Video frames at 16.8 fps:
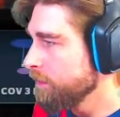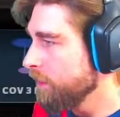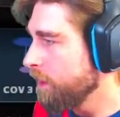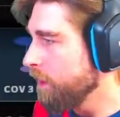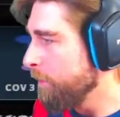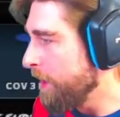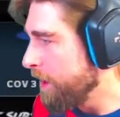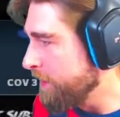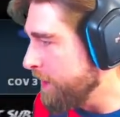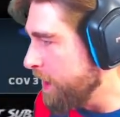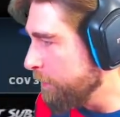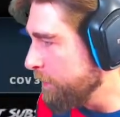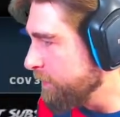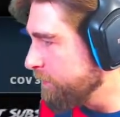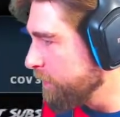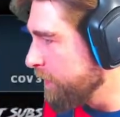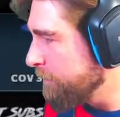Oh, man, yeah,
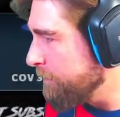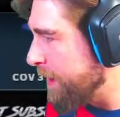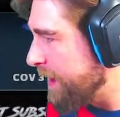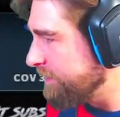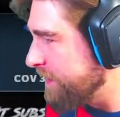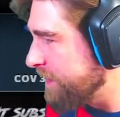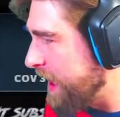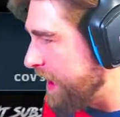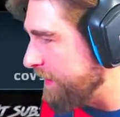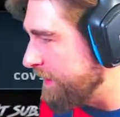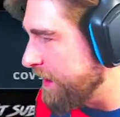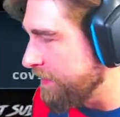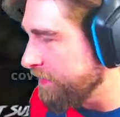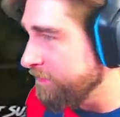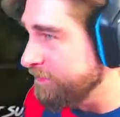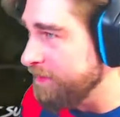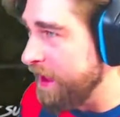we do have Matt Nagy
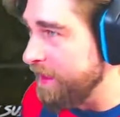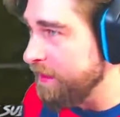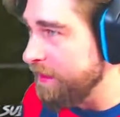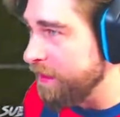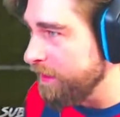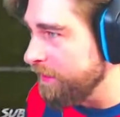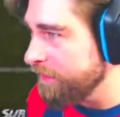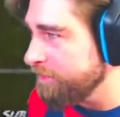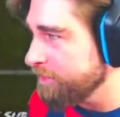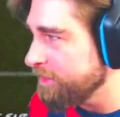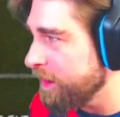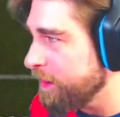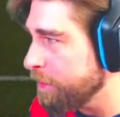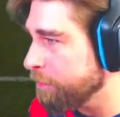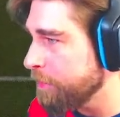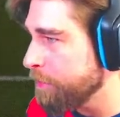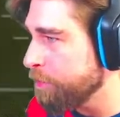on the sideline. Let's just get
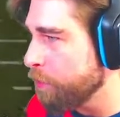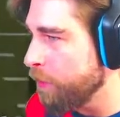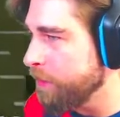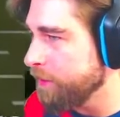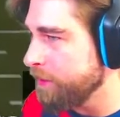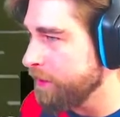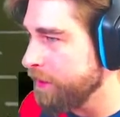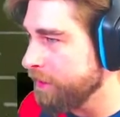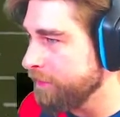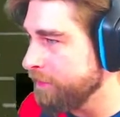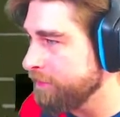a three-pointer here at